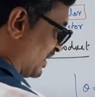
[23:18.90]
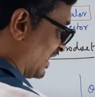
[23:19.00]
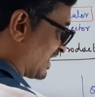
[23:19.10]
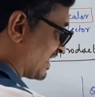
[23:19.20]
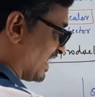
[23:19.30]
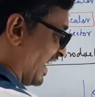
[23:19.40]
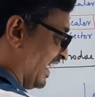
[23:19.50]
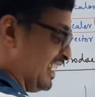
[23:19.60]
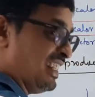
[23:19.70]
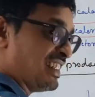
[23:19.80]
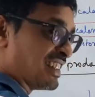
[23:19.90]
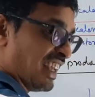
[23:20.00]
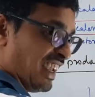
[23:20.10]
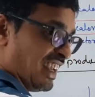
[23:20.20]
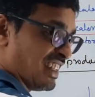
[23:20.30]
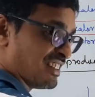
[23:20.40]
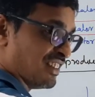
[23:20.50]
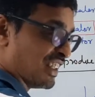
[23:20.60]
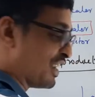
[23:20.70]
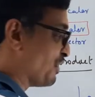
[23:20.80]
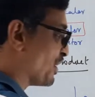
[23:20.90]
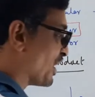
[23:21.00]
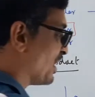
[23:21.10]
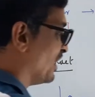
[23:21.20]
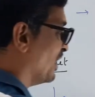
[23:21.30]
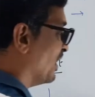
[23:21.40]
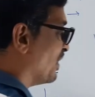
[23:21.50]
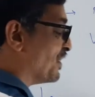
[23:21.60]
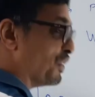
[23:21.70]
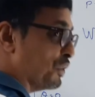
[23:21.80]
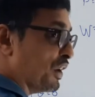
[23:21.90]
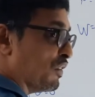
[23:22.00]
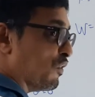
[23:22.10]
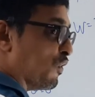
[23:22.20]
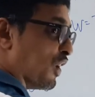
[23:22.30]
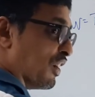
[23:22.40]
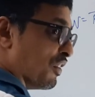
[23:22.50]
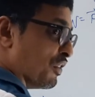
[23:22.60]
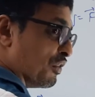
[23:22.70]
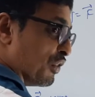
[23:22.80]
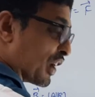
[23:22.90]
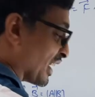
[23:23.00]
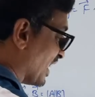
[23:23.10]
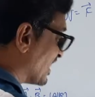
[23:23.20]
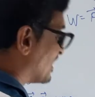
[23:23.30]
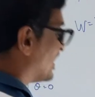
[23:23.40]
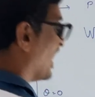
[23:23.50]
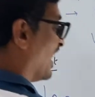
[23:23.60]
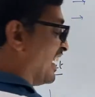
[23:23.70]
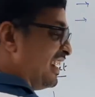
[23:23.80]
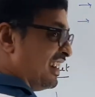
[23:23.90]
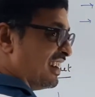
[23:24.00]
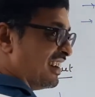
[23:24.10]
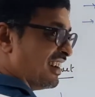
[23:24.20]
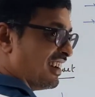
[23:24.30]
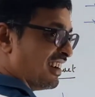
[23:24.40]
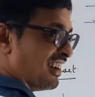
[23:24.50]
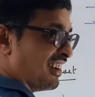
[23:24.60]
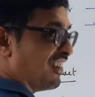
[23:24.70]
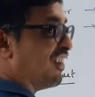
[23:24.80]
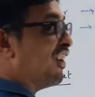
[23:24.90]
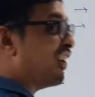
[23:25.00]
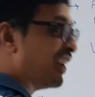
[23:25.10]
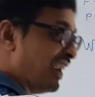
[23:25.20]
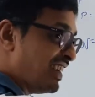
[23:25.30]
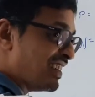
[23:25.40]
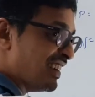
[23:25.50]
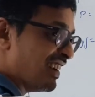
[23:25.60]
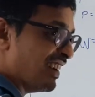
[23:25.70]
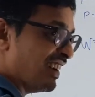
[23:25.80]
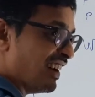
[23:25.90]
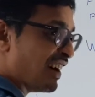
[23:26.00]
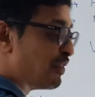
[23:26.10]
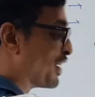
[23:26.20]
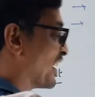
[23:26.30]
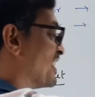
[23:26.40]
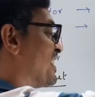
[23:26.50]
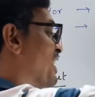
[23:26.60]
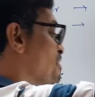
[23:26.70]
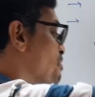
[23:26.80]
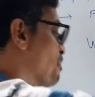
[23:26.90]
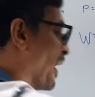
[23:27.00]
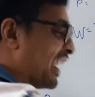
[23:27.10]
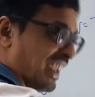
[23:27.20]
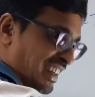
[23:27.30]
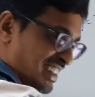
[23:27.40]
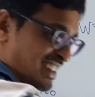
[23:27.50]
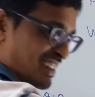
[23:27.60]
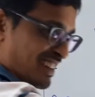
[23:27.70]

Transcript: sign says whether you are doing work is done on it or work is done by it.